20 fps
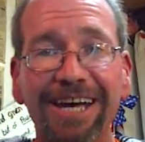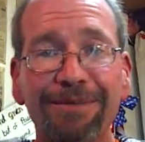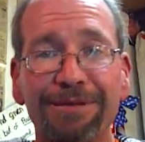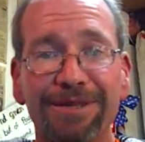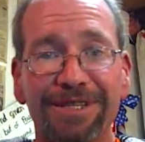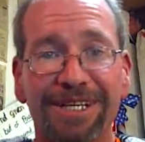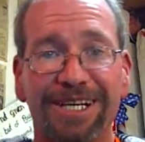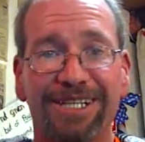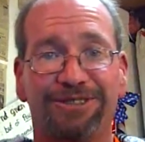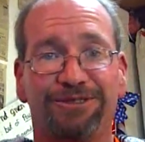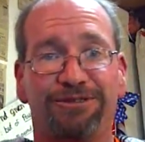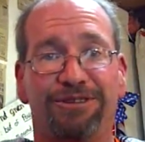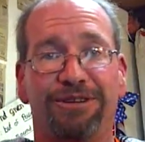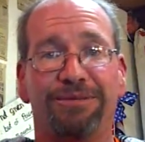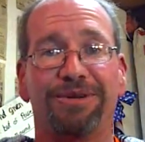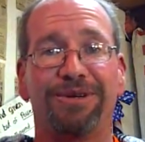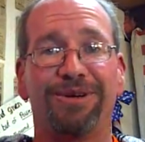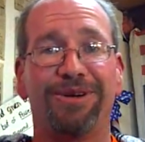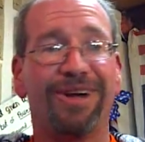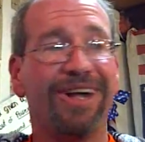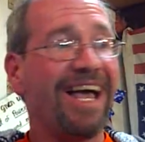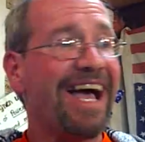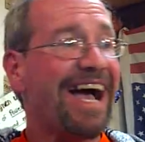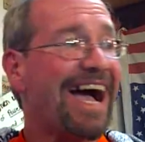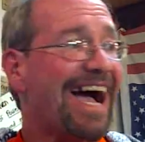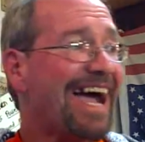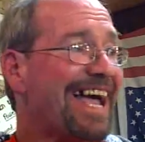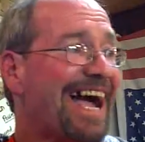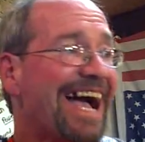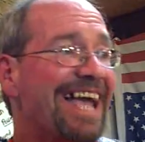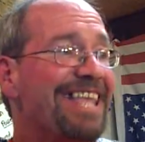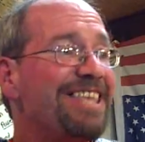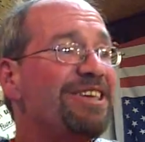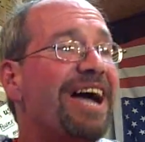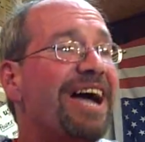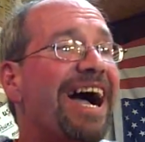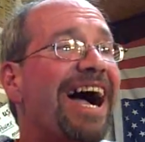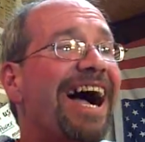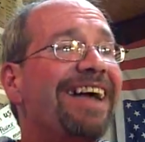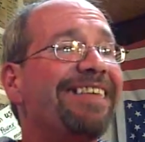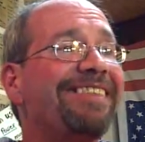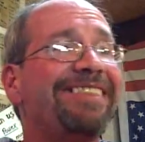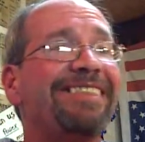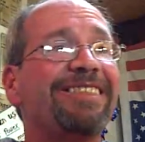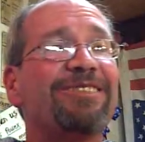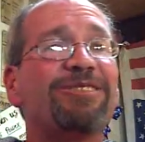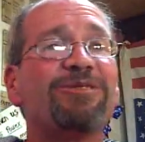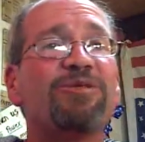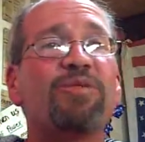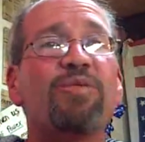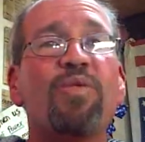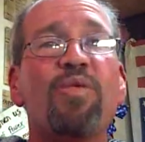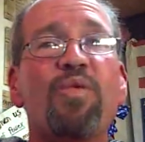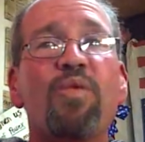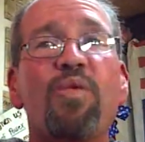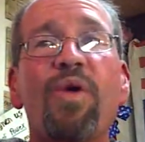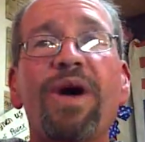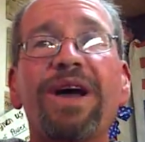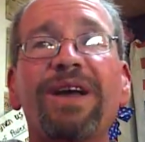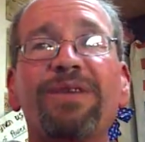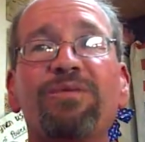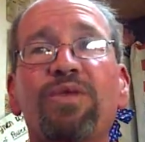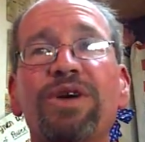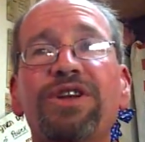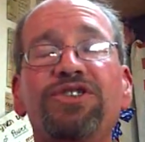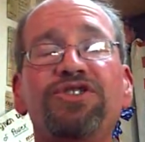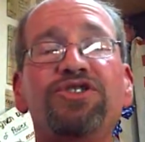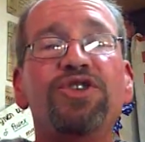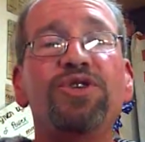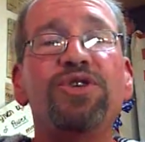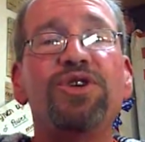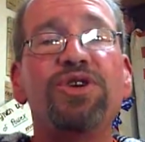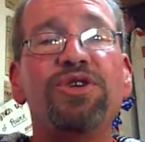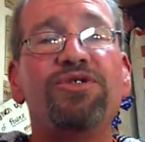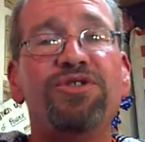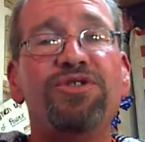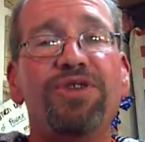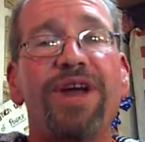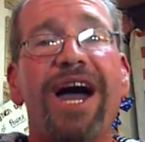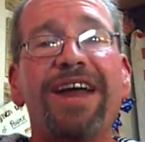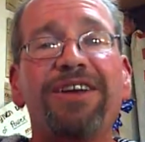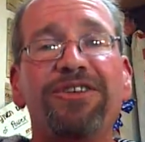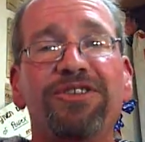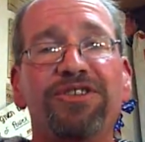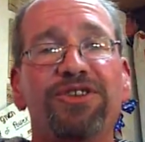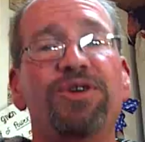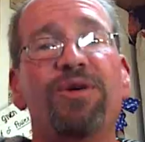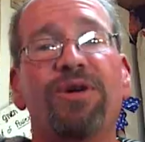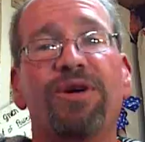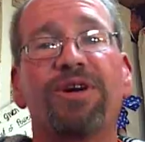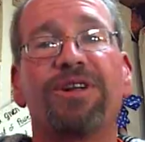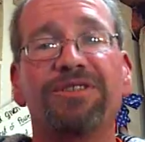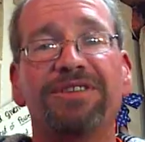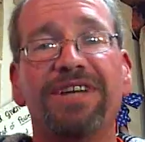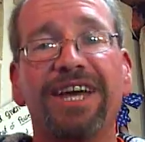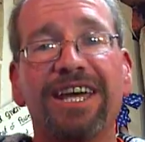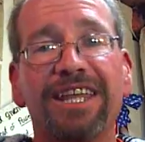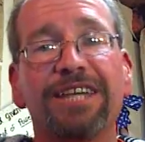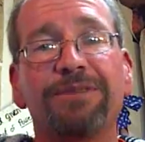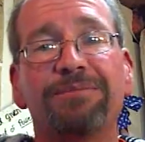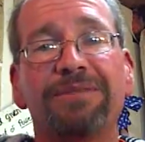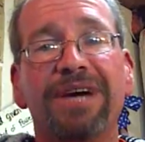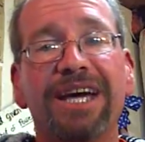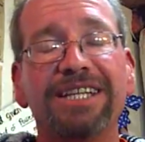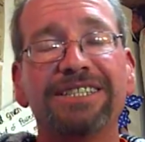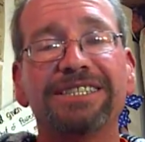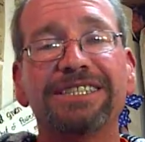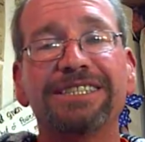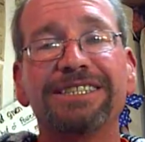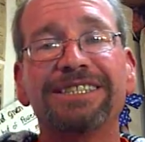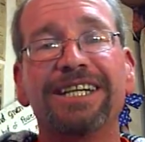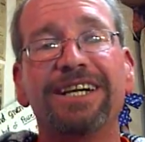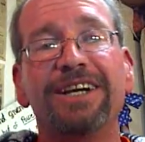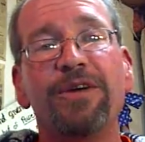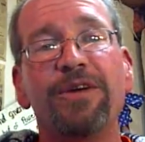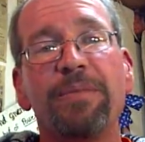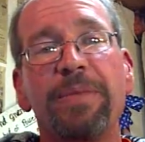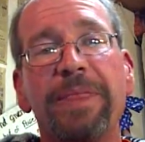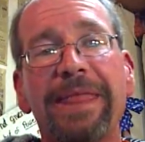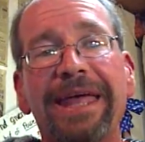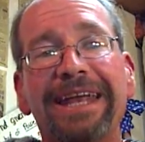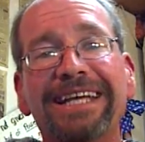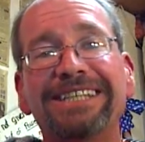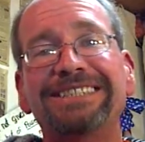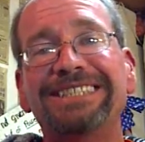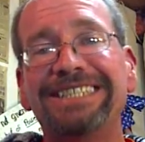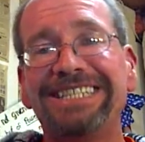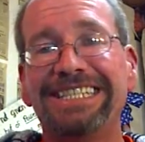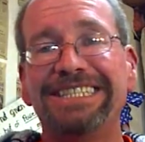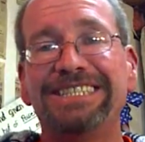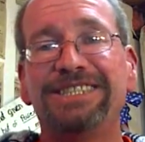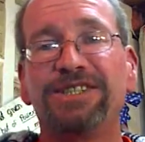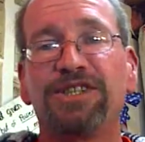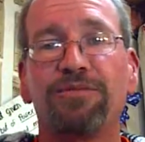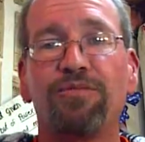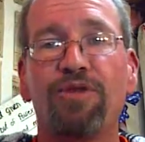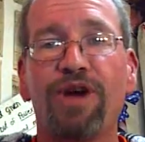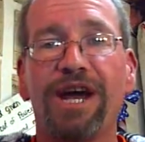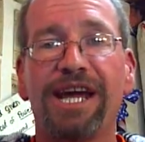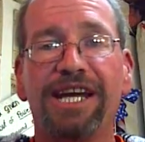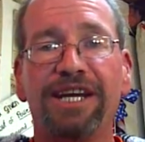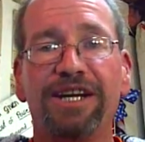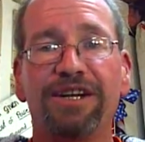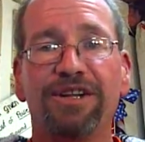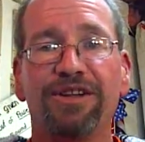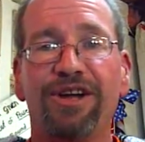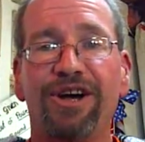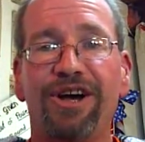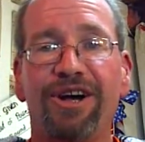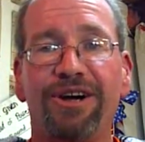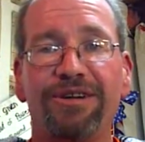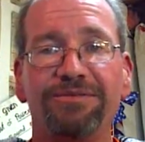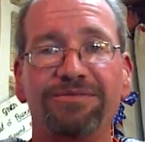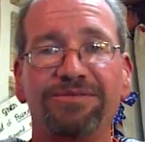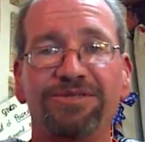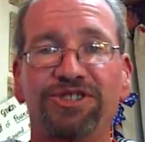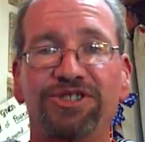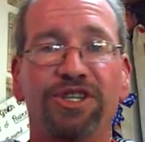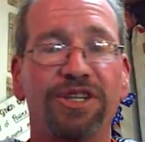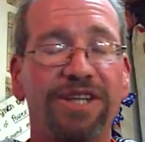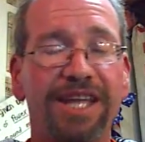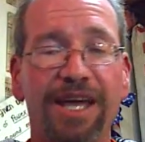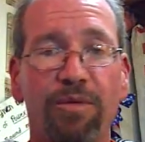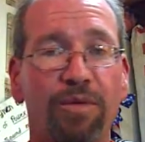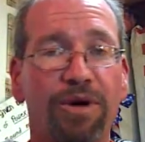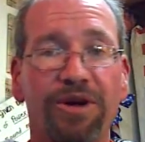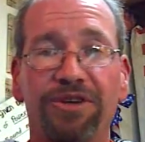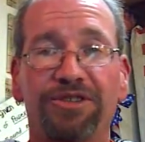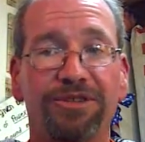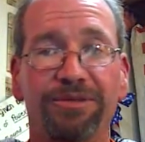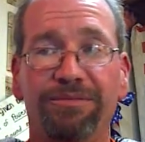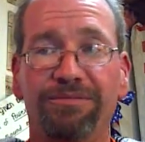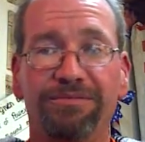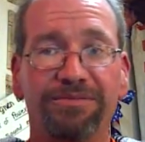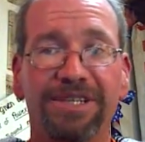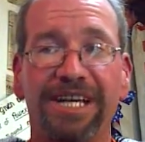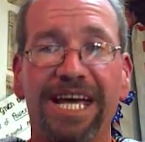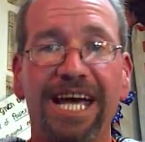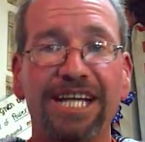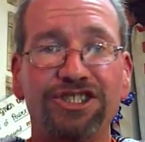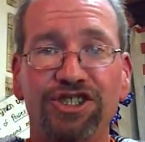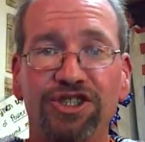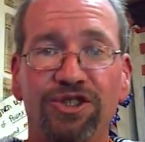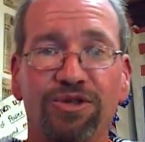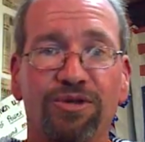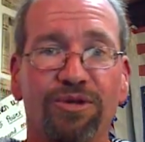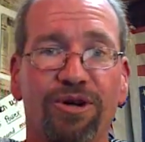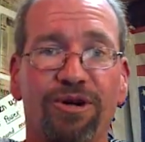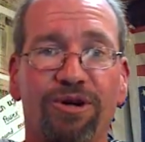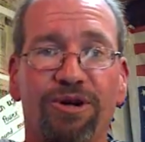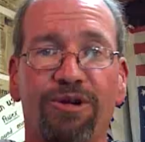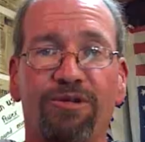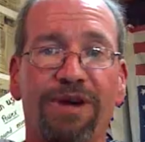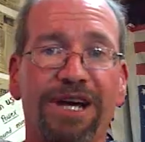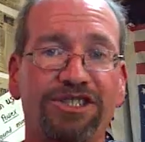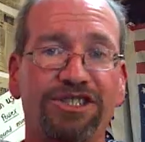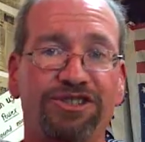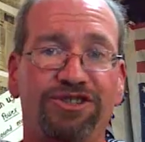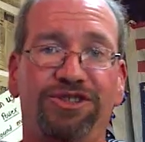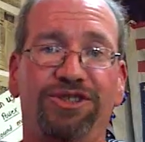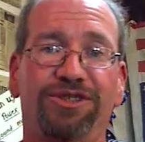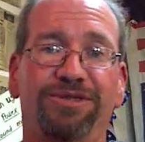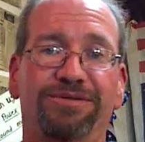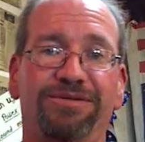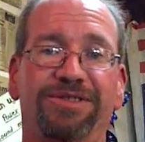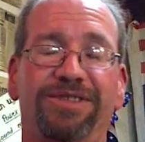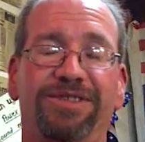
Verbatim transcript: Everything's criminal. I, I, I, what what do you not do on a daily basis that isn't considered breaking the law? Should they want to catch you or arrest you?